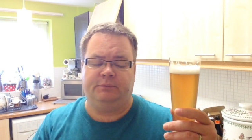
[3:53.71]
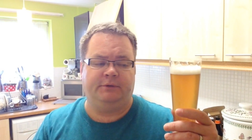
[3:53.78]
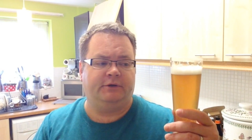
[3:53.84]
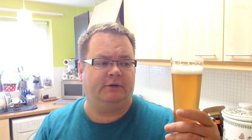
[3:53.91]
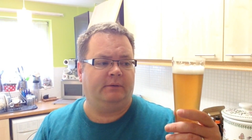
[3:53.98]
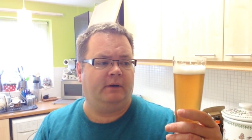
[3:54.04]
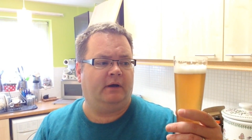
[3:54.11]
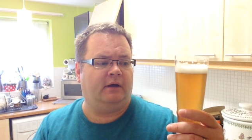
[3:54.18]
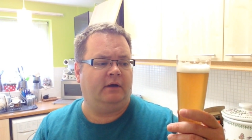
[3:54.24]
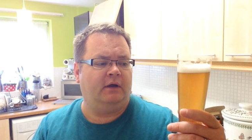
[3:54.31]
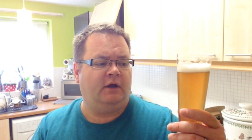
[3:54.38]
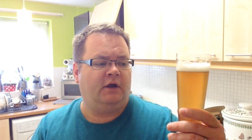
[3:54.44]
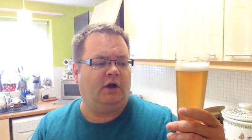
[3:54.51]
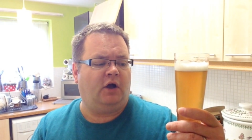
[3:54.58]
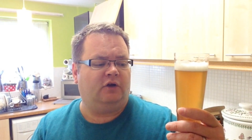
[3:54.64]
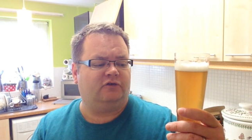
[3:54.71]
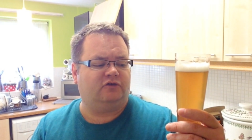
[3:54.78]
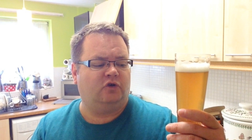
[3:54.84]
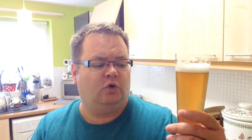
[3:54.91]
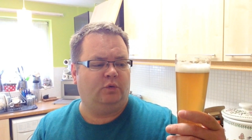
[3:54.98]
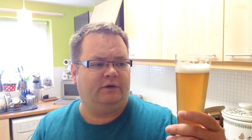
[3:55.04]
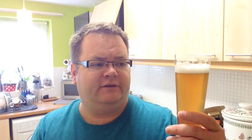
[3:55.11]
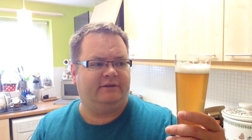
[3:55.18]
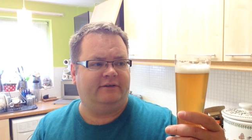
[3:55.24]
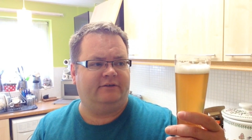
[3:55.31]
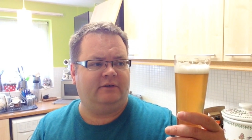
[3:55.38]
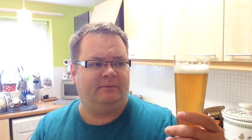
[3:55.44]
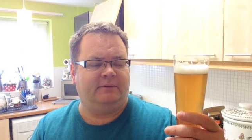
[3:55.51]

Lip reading: we do our scoring system.